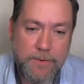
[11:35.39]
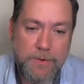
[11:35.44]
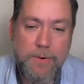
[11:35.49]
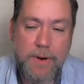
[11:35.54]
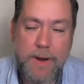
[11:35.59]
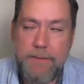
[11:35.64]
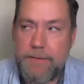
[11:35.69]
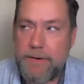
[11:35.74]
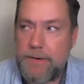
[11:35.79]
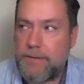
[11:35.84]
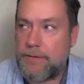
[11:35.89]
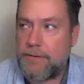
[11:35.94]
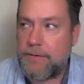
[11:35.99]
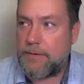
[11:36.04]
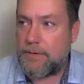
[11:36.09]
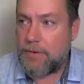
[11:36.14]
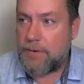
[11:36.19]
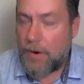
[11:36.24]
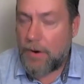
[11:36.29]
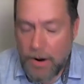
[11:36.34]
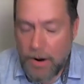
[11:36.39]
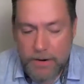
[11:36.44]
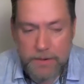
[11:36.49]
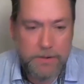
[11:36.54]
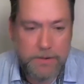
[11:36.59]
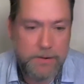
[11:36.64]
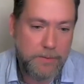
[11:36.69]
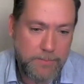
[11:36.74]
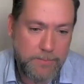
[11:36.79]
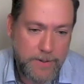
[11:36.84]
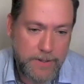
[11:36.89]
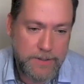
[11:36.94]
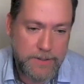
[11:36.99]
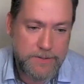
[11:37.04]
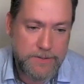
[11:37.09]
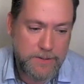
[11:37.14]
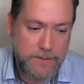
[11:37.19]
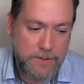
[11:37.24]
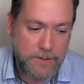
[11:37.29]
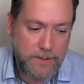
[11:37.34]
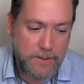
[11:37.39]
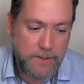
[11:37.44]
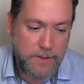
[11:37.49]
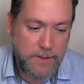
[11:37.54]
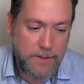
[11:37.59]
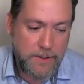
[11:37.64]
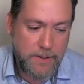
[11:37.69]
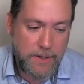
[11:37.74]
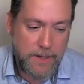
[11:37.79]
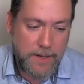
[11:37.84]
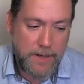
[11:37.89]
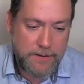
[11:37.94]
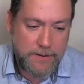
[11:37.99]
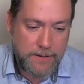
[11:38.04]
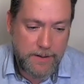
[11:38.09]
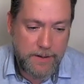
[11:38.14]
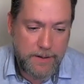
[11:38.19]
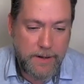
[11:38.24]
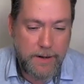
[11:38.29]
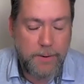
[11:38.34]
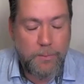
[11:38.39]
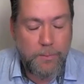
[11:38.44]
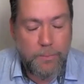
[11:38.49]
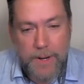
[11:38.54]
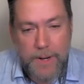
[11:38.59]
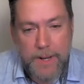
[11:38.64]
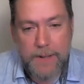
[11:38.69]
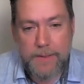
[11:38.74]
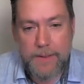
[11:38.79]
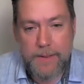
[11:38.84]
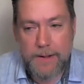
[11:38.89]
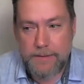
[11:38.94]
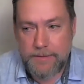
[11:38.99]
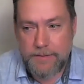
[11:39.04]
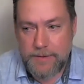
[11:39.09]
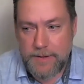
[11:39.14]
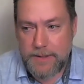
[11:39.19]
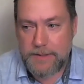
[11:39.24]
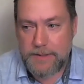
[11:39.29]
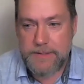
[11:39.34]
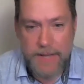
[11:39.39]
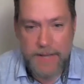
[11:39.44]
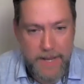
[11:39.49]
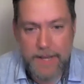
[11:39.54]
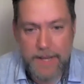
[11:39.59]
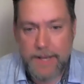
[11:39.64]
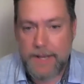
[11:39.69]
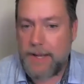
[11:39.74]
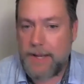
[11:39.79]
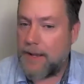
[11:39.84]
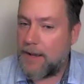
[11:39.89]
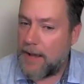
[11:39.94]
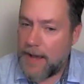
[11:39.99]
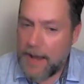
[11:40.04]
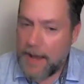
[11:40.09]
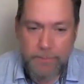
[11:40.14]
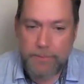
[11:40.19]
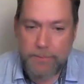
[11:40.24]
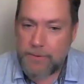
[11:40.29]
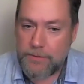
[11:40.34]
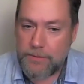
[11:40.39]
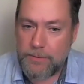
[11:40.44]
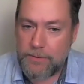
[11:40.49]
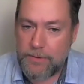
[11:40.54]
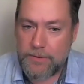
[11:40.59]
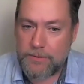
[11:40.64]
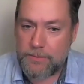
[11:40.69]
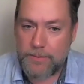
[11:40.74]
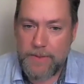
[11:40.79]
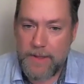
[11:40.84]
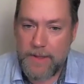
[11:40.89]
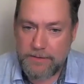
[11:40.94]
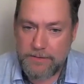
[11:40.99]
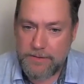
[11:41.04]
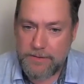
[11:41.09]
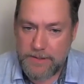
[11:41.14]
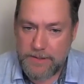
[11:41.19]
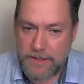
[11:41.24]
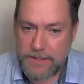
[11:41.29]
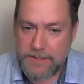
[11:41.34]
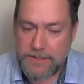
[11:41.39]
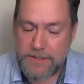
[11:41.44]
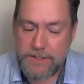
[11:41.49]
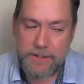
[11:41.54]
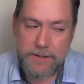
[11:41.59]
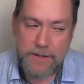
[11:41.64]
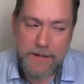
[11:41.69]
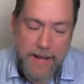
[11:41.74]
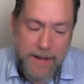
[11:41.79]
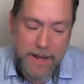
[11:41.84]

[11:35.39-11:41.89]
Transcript: You have to talk to the patient and in a way that says, hey, I wouldn't do this without sedation.